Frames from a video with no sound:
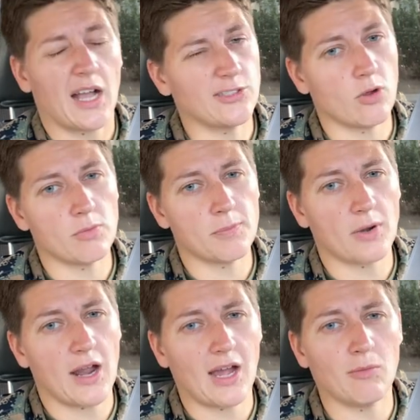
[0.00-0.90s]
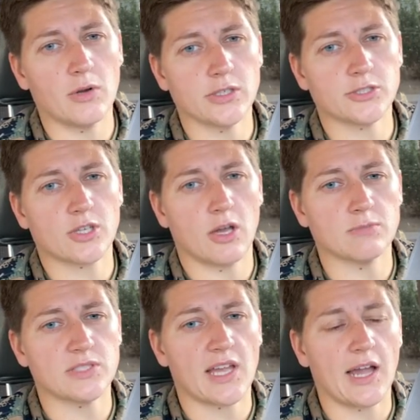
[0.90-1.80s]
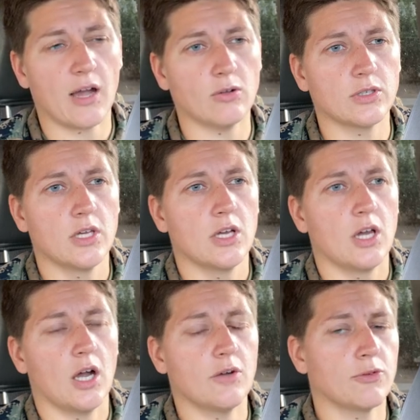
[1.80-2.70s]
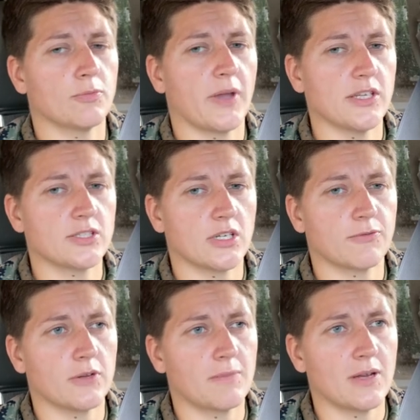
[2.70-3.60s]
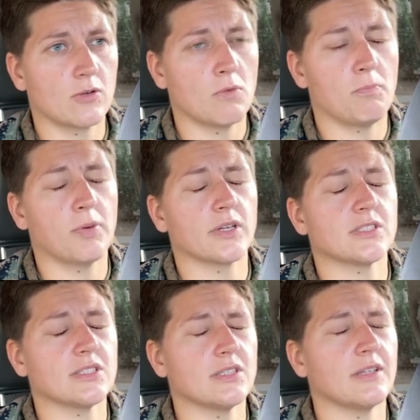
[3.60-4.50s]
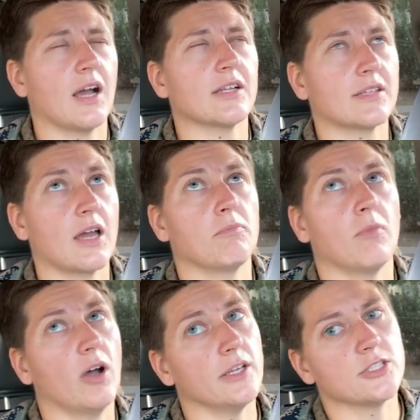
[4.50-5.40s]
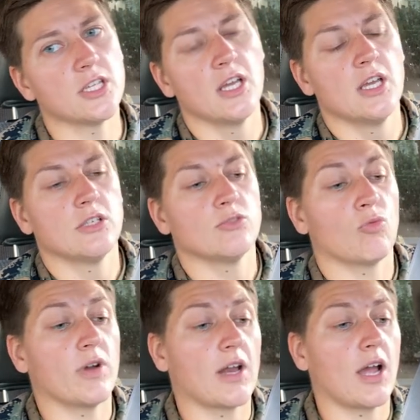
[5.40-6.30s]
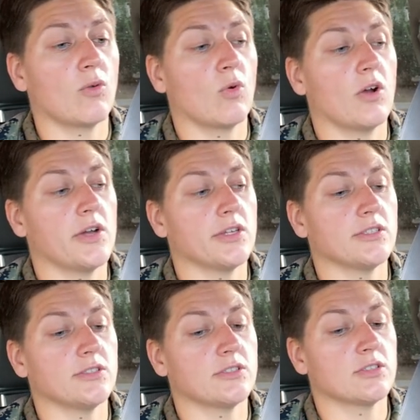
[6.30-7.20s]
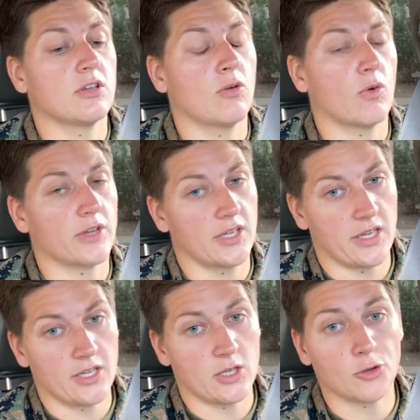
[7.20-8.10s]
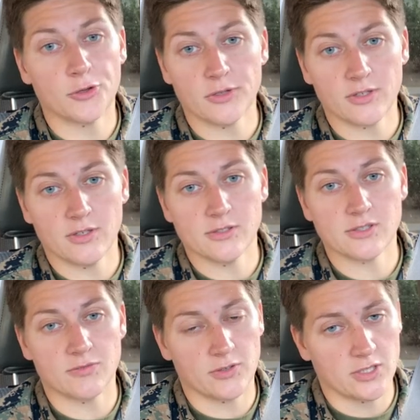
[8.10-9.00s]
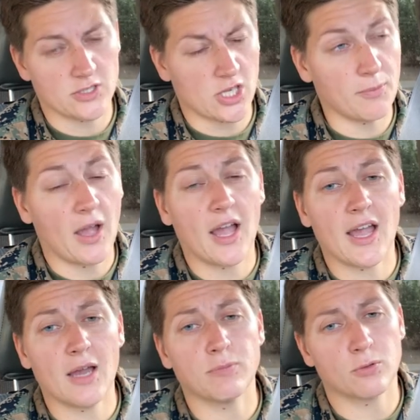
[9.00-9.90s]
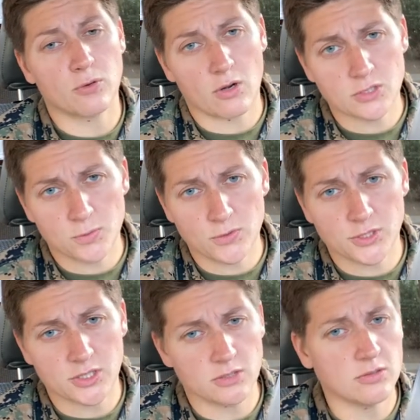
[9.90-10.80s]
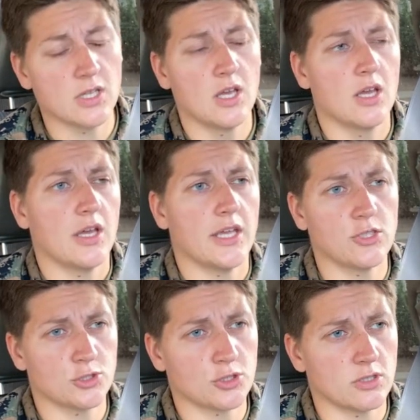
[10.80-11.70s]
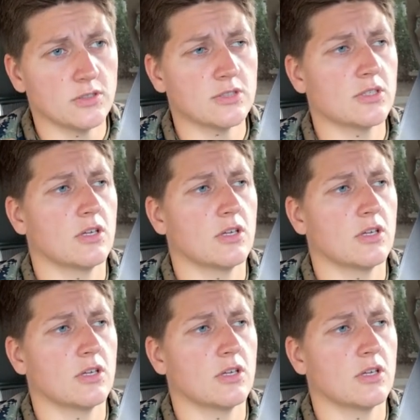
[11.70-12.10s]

don't remember how much comes out of your paycheck for your medical, but it's not that much. When I was working a good civilian job, I had Blue Cross Blue Shield insurance.